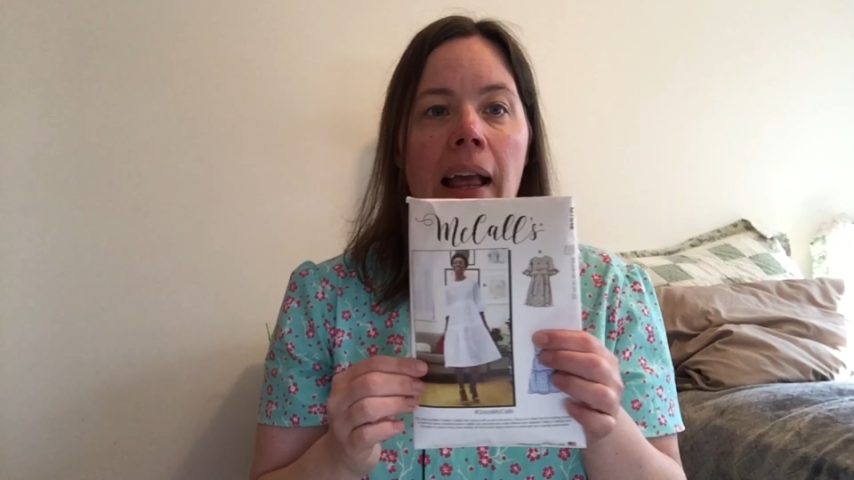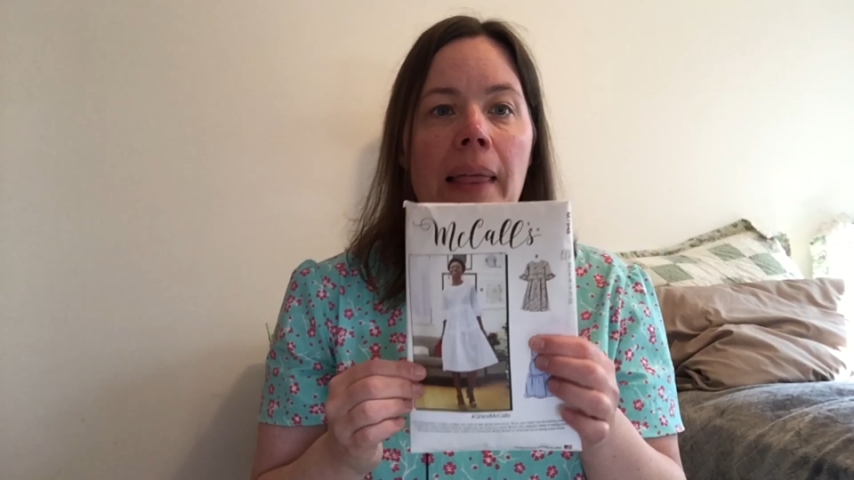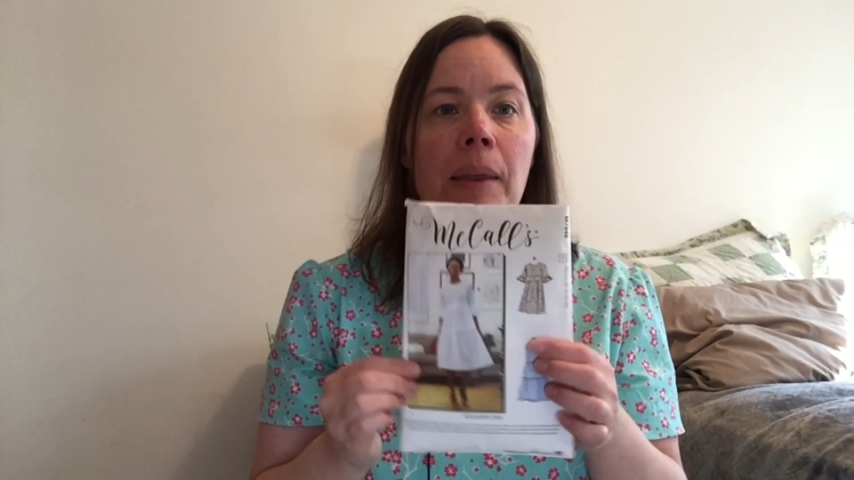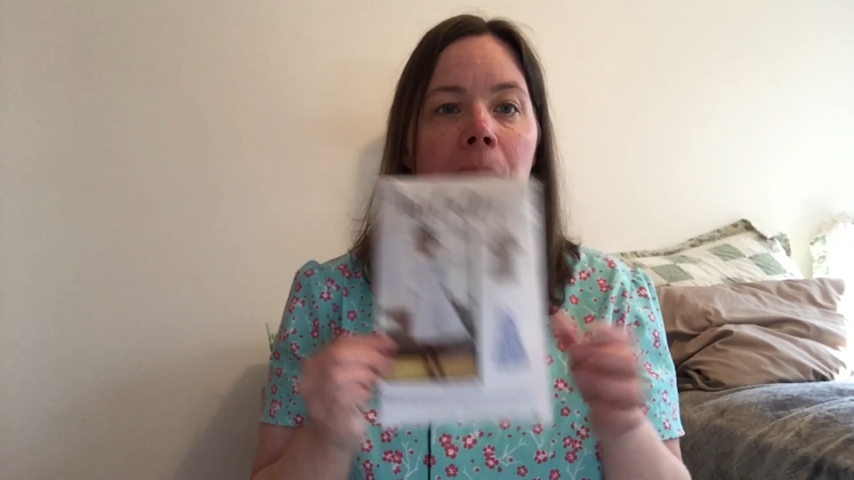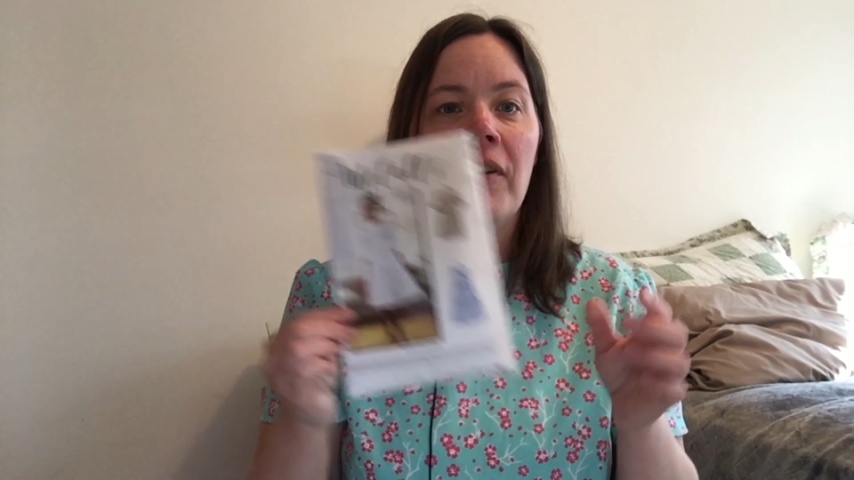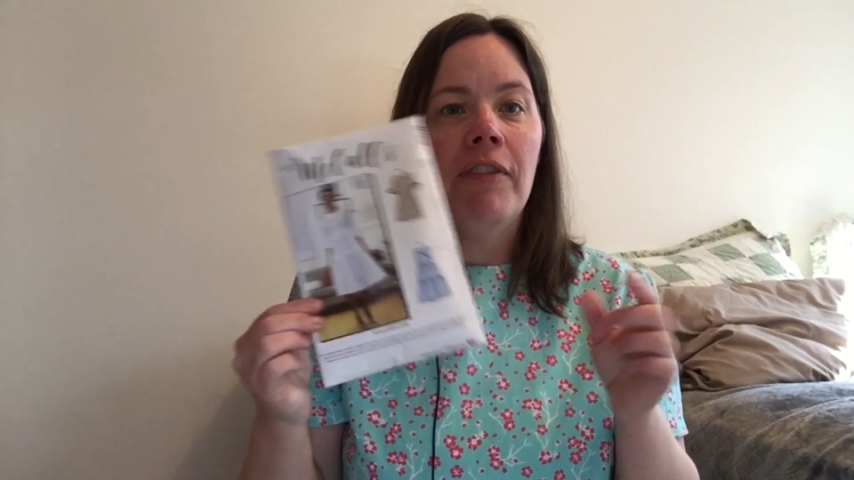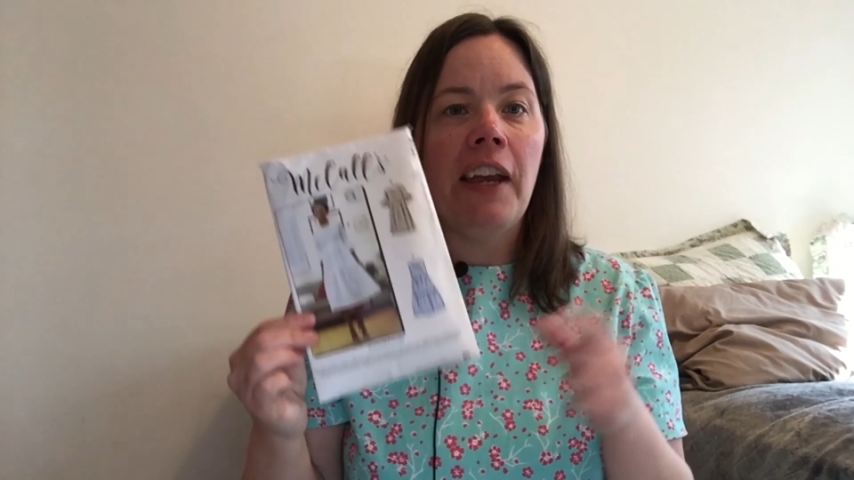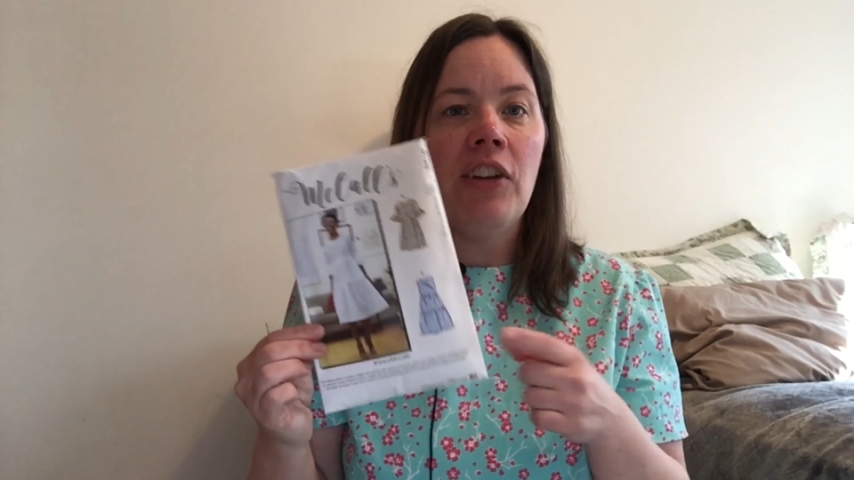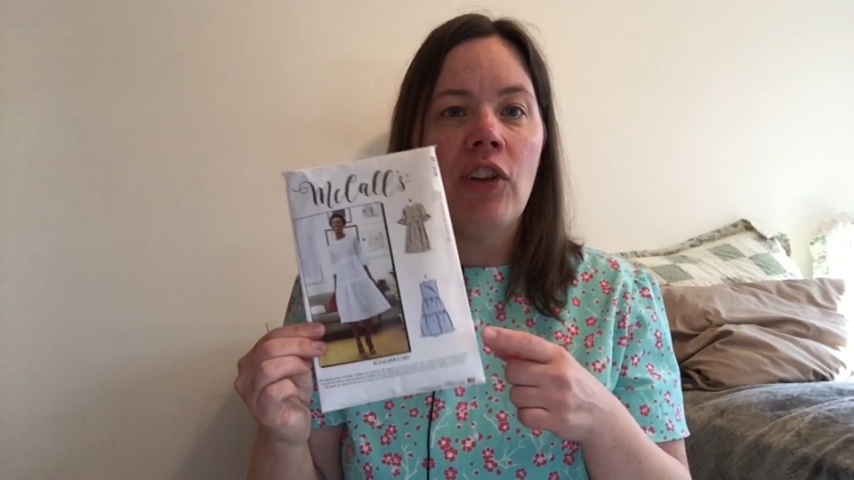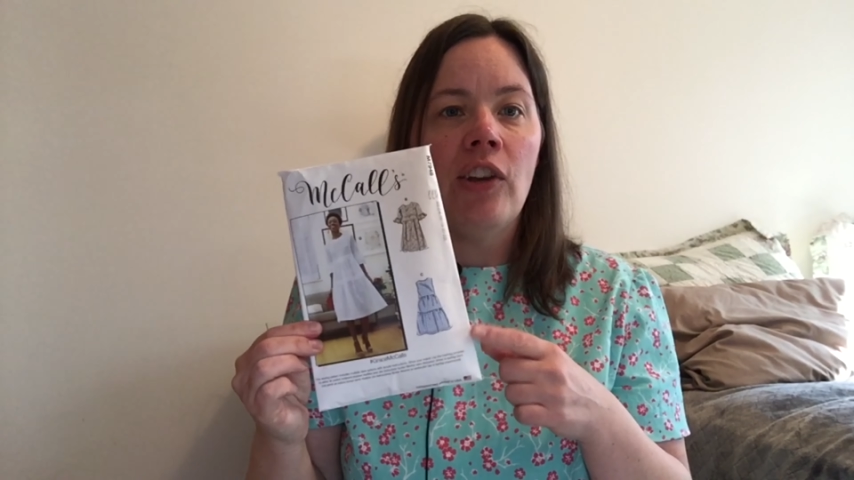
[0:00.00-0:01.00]
The
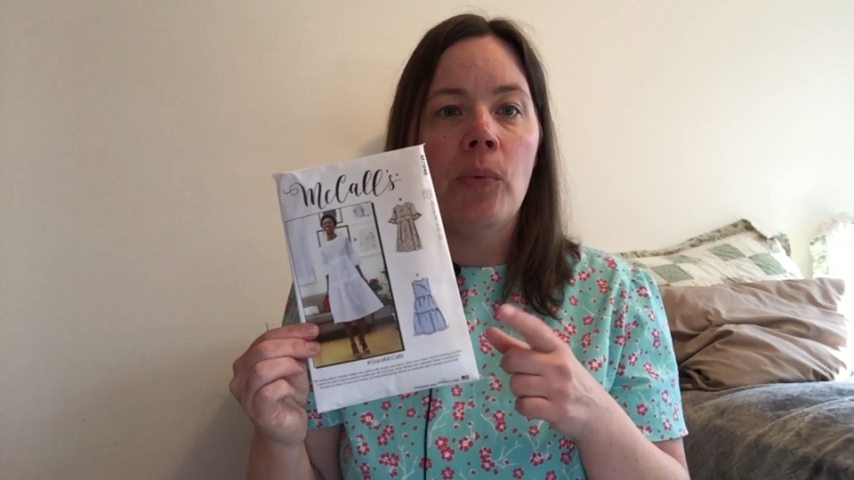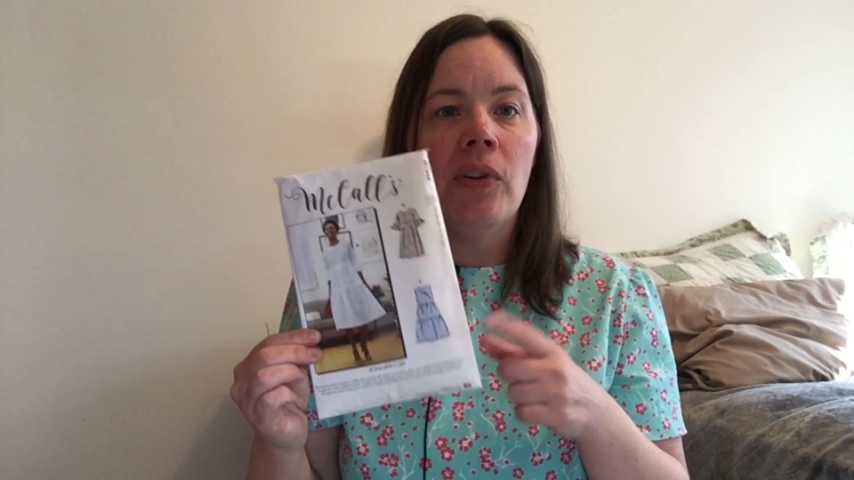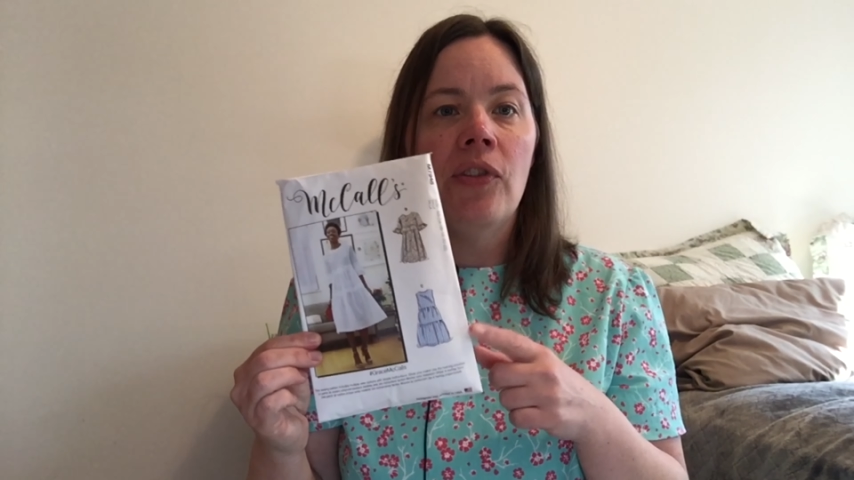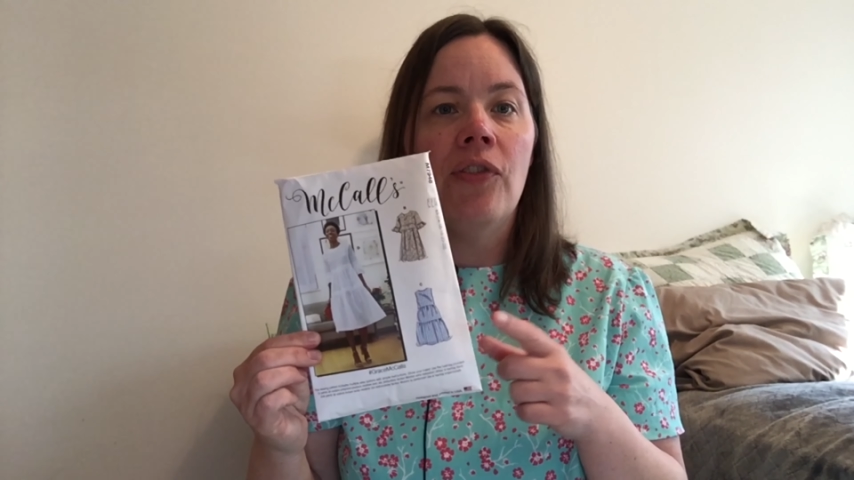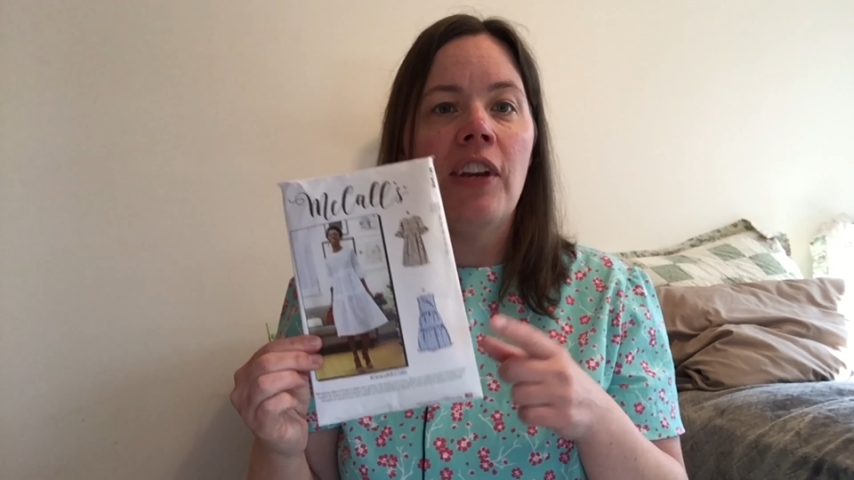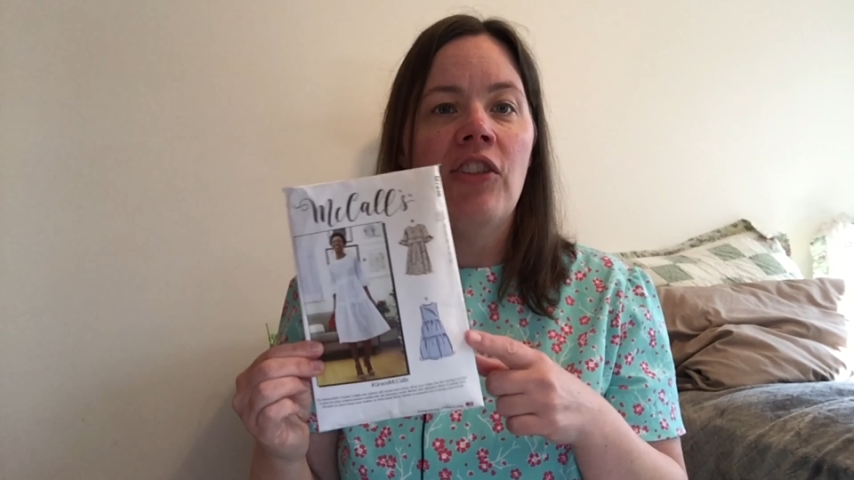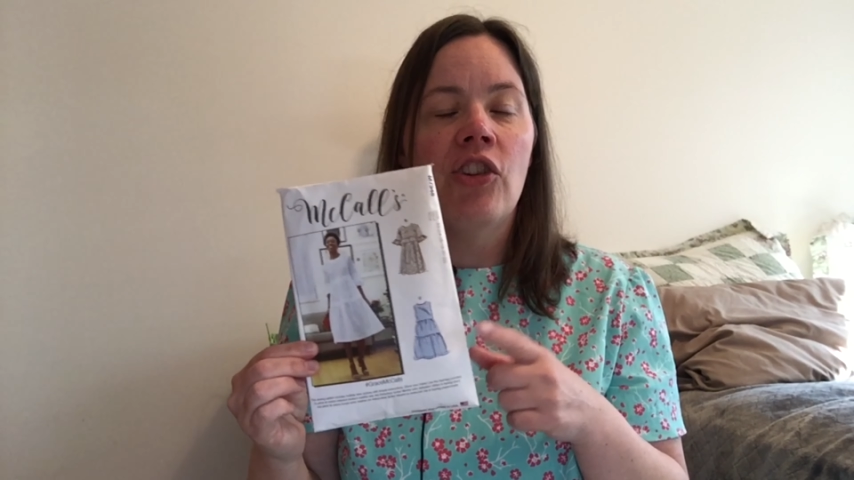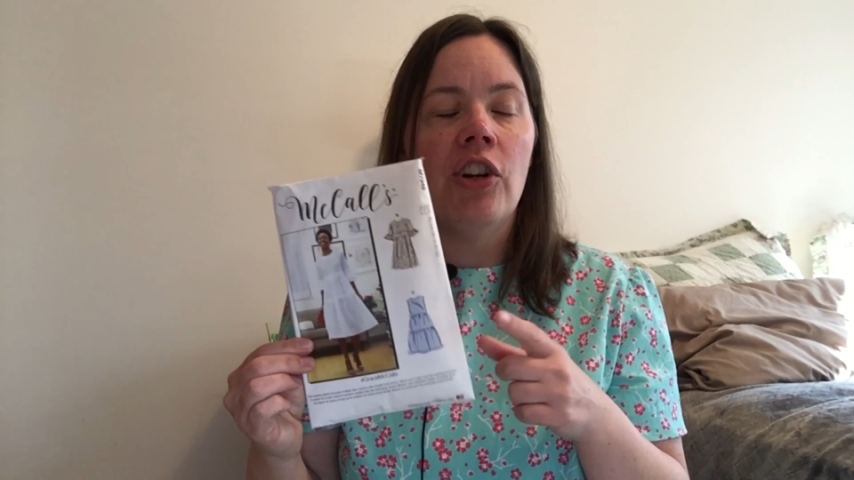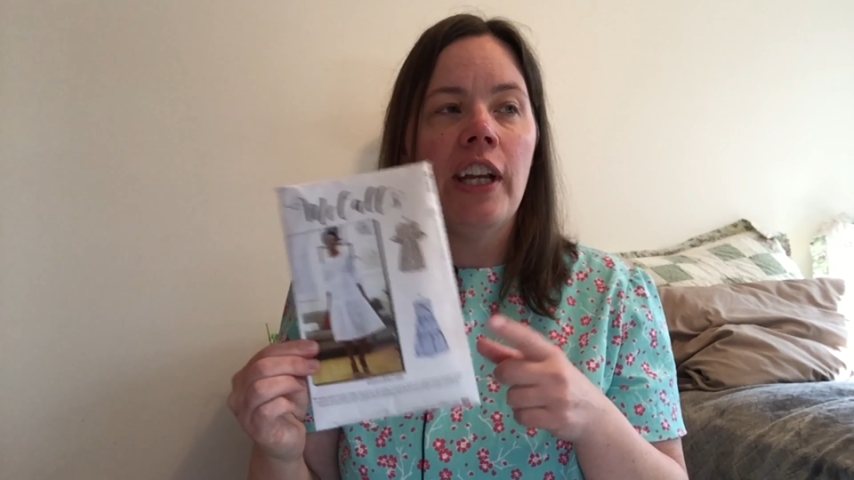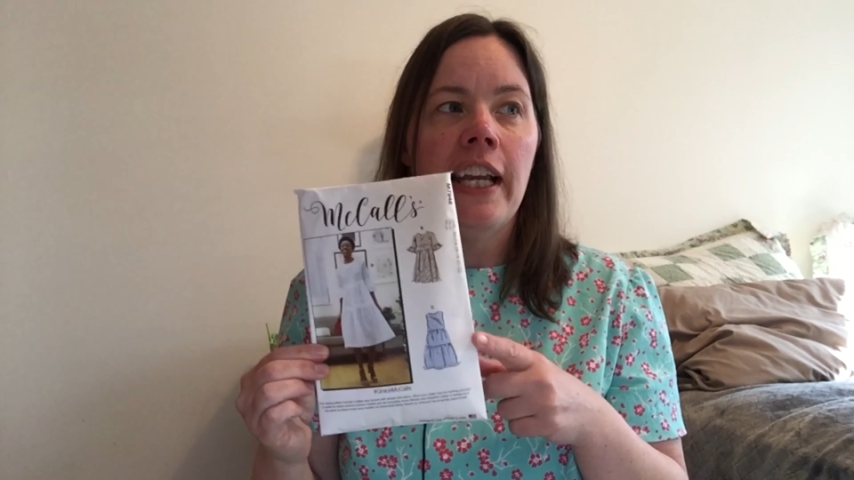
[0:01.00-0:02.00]
buffet dress was featured